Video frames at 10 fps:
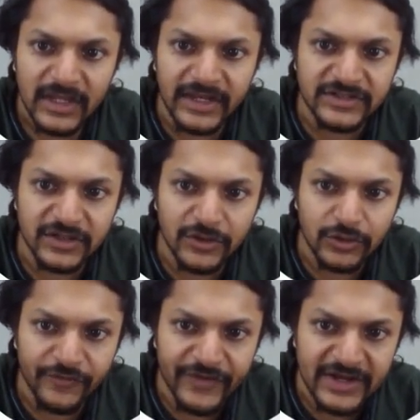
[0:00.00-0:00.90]
in a
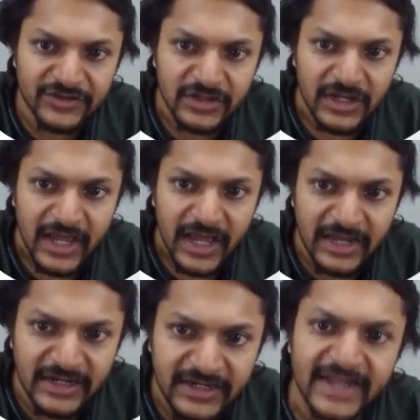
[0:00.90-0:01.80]
circular fashion,
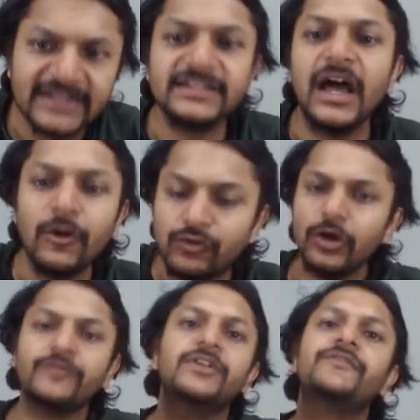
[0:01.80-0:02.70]
and it gets out
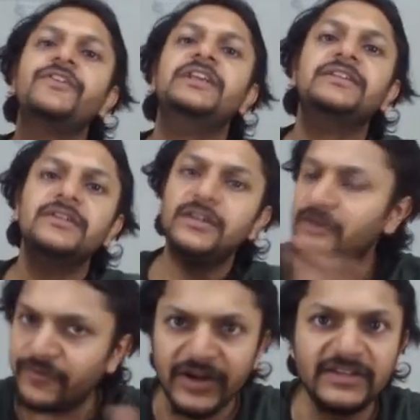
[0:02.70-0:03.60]
of the field,
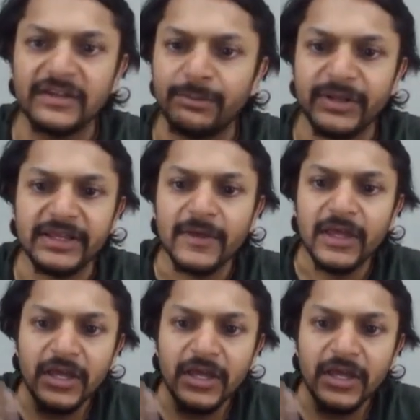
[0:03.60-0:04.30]
very simply.